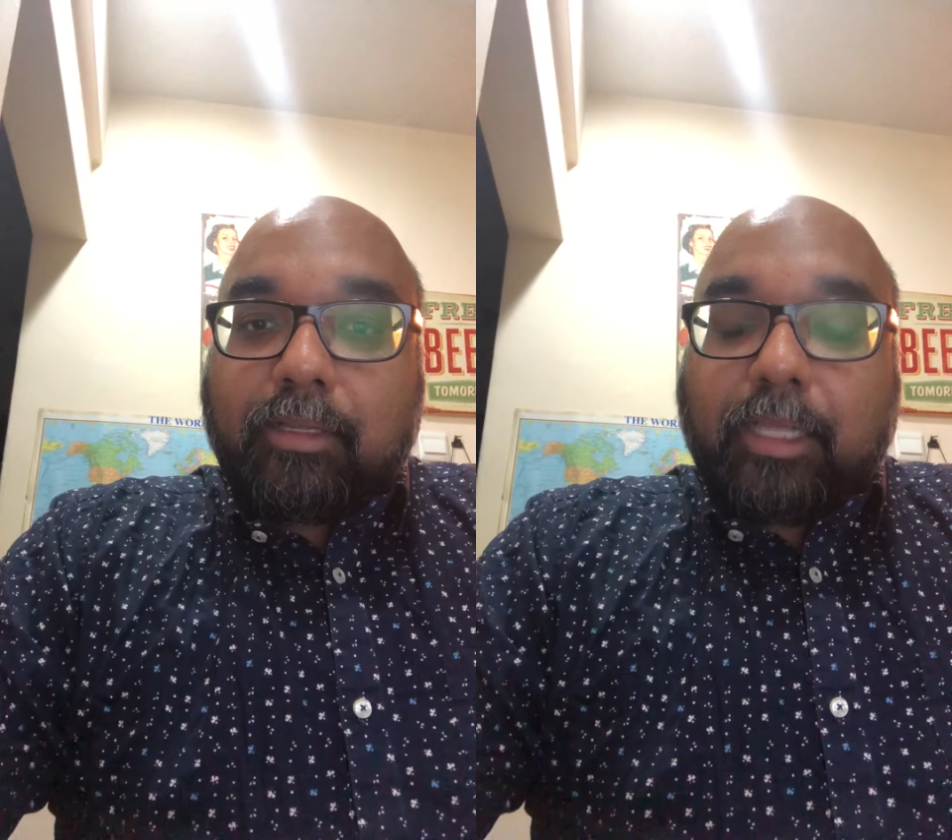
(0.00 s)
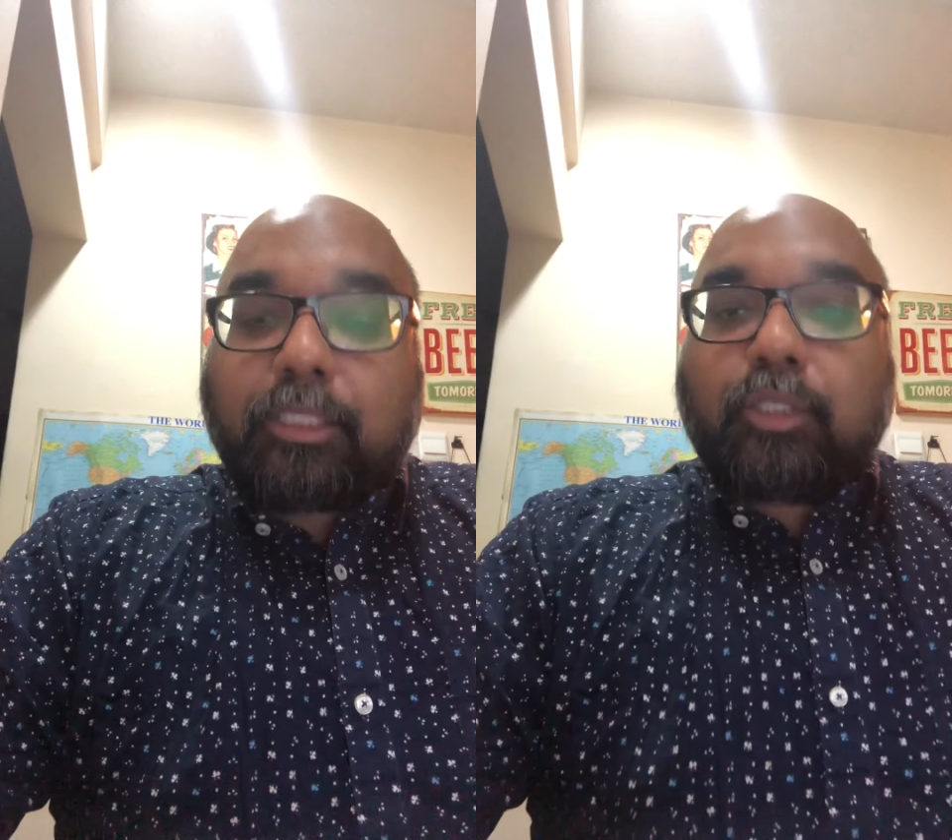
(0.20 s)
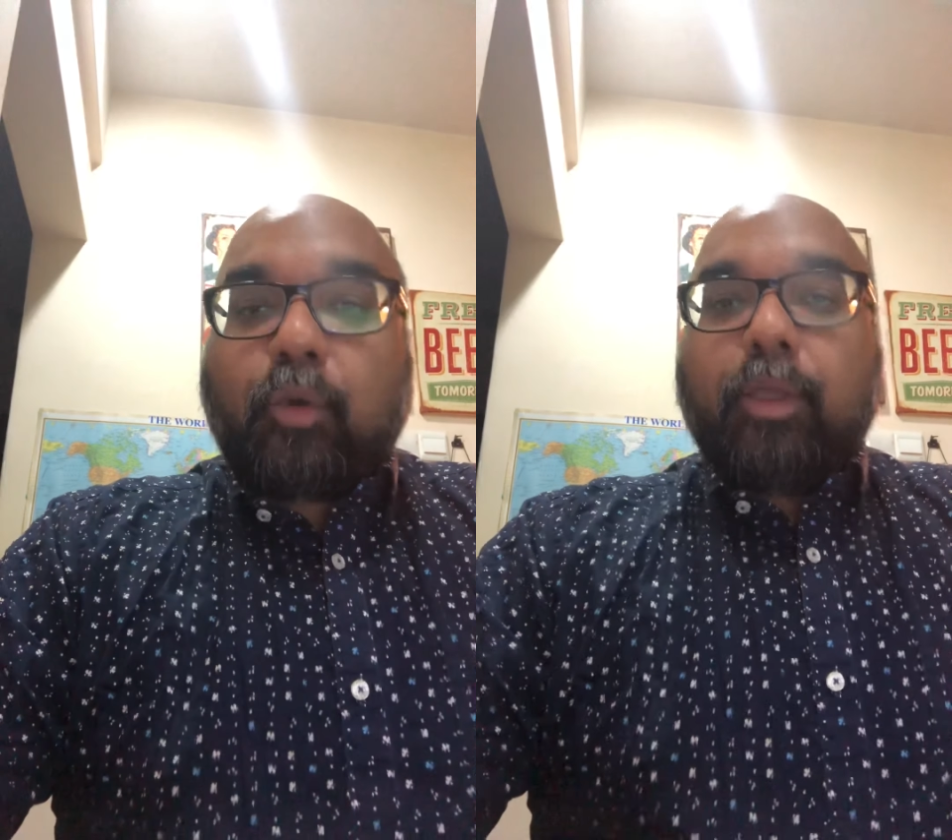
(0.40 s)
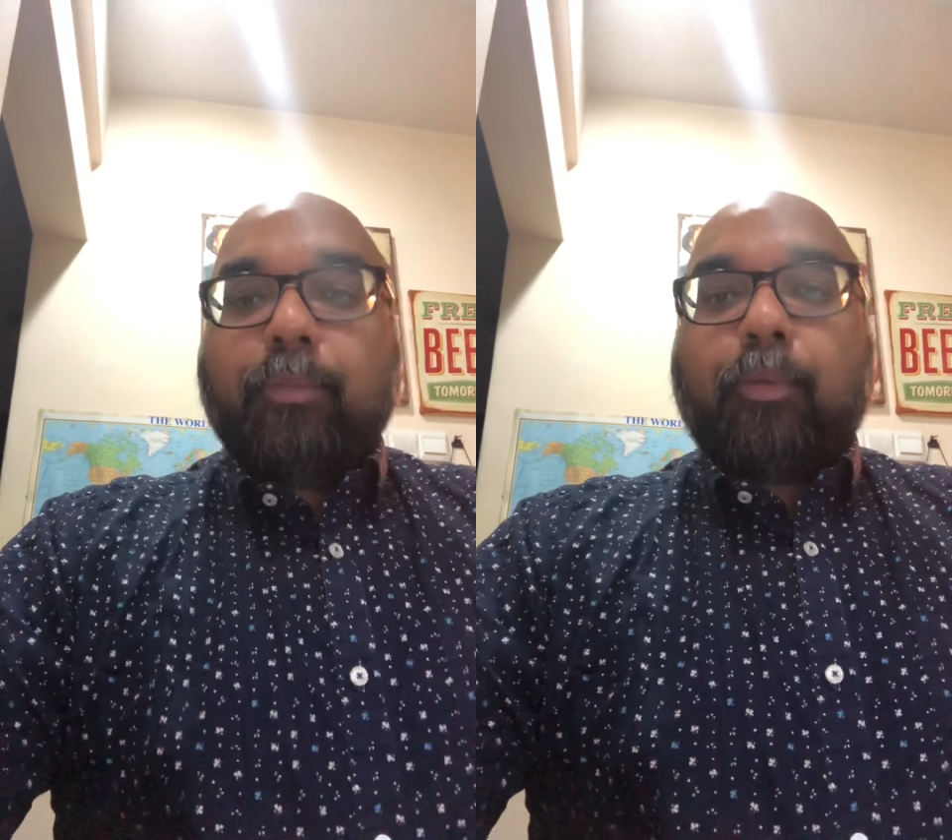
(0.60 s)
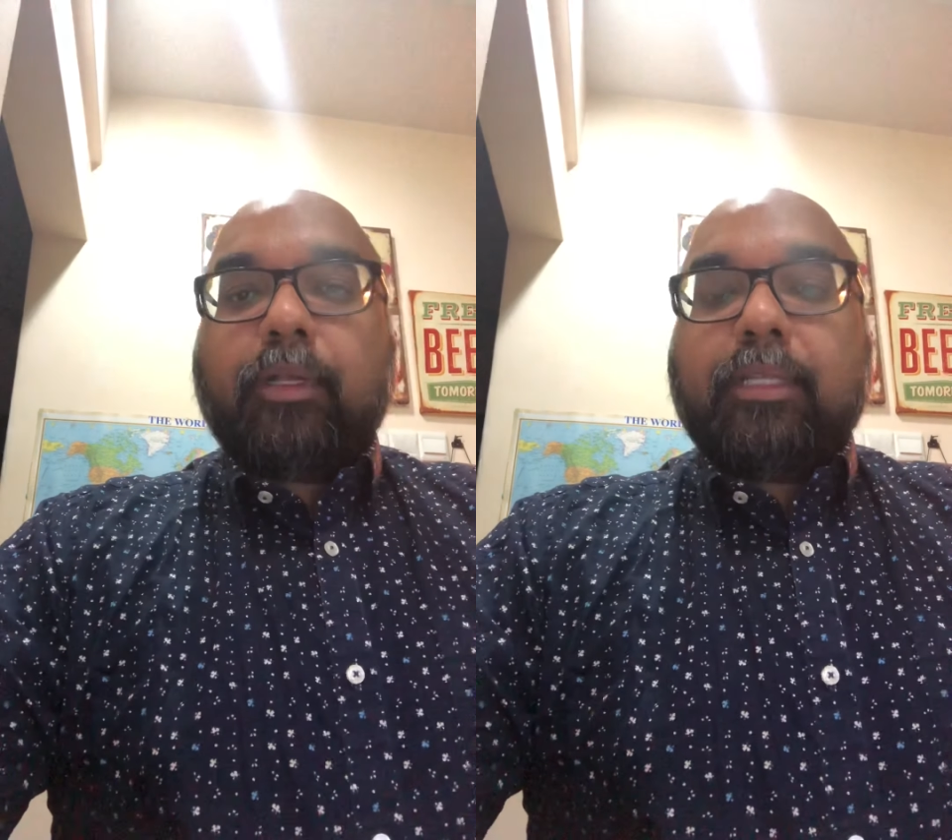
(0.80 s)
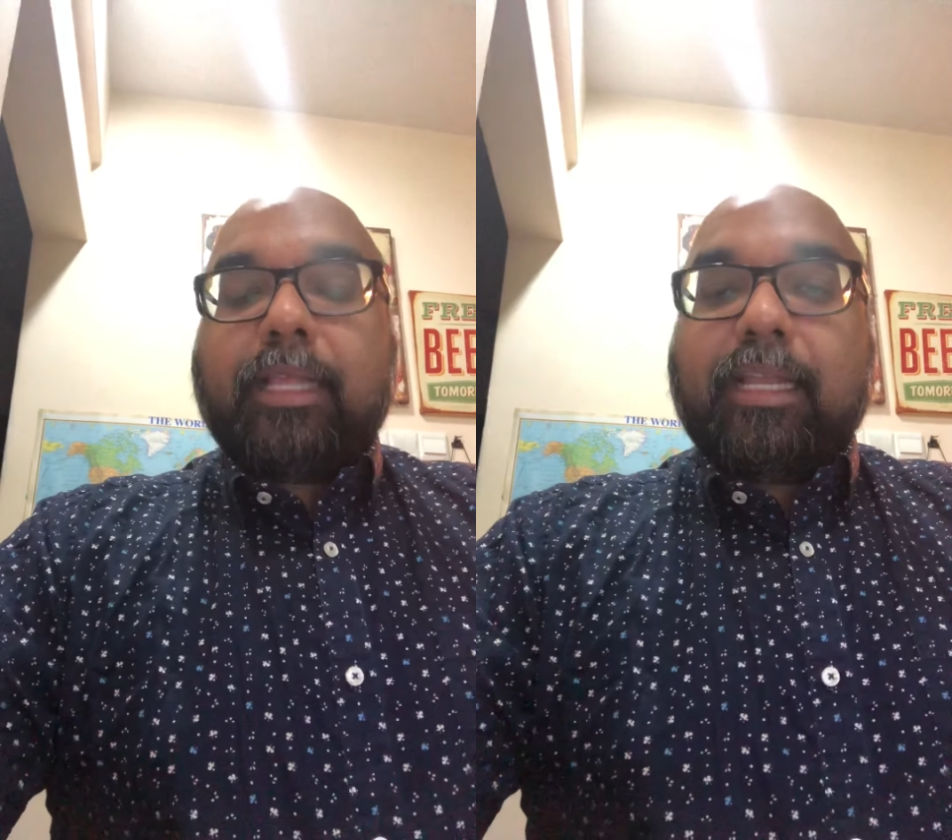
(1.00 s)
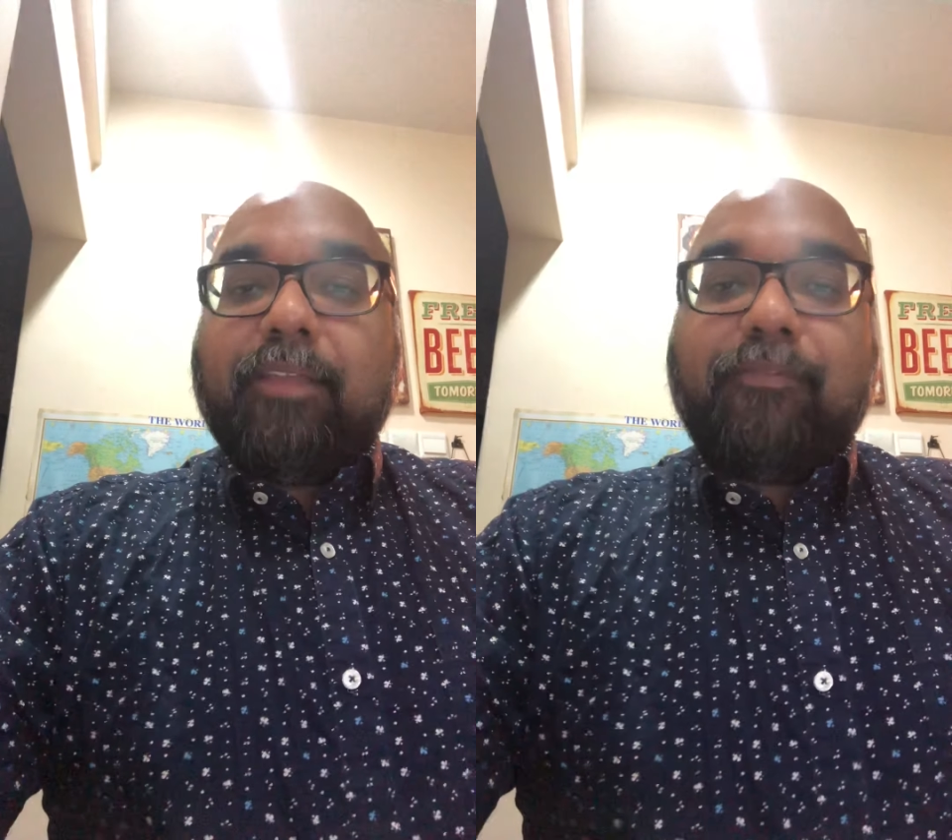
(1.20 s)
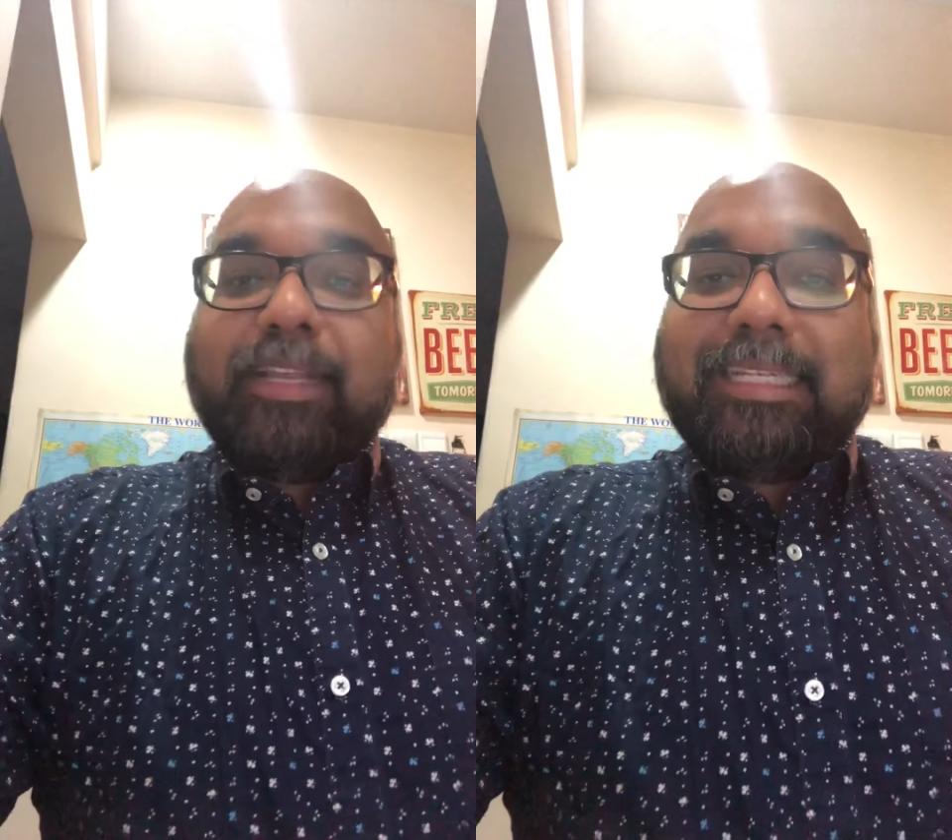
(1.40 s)
is so important that
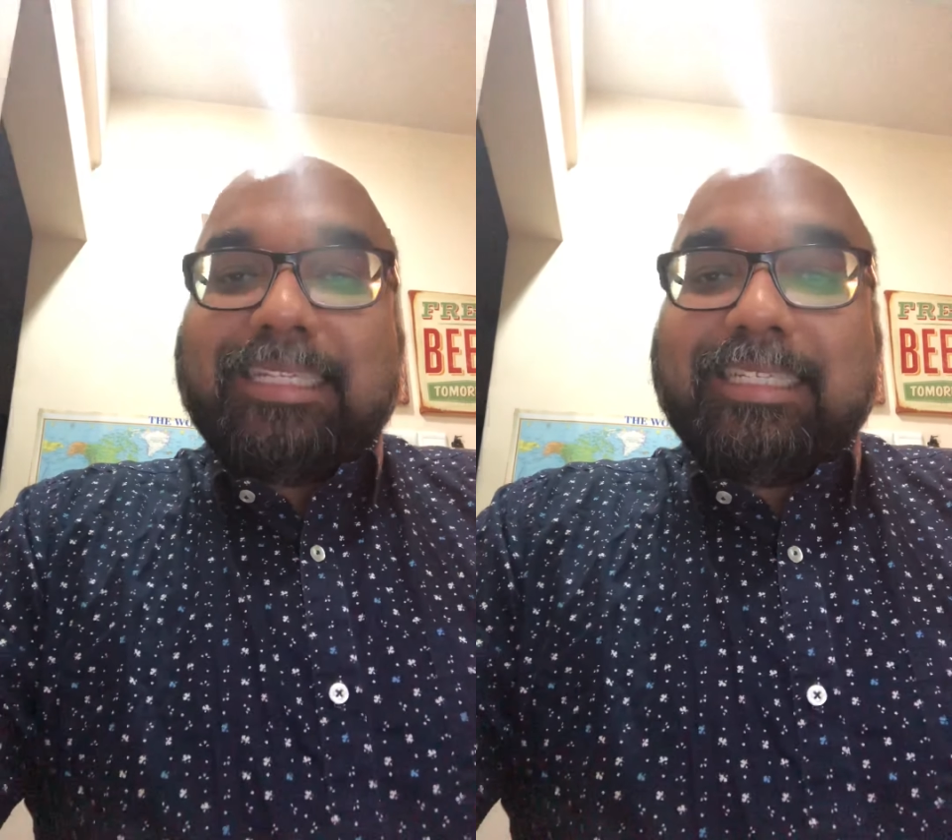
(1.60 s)
if it